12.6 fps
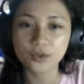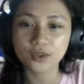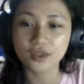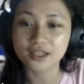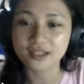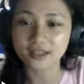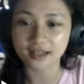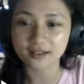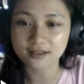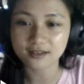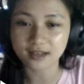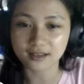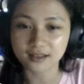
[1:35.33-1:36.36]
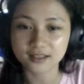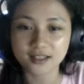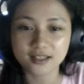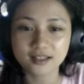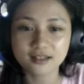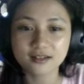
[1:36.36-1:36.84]
the
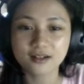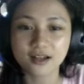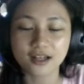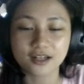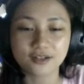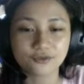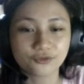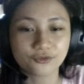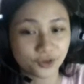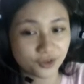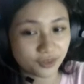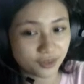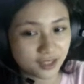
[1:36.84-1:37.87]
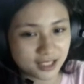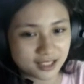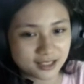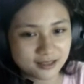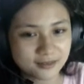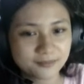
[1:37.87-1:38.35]
cytoskeleton. And
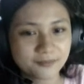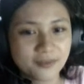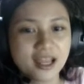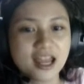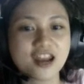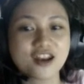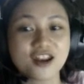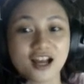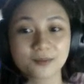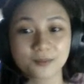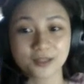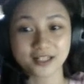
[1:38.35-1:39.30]
14, not